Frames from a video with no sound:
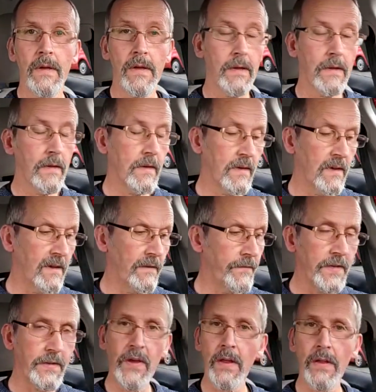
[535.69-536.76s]
uh, a
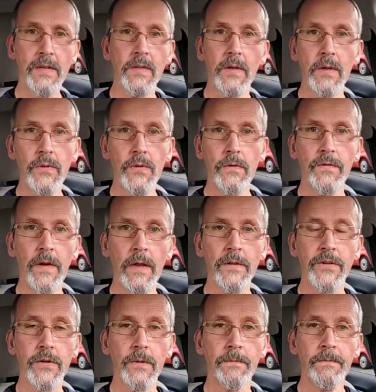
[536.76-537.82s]
fantastic new
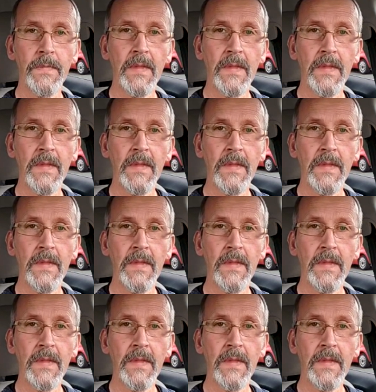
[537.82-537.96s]
venture.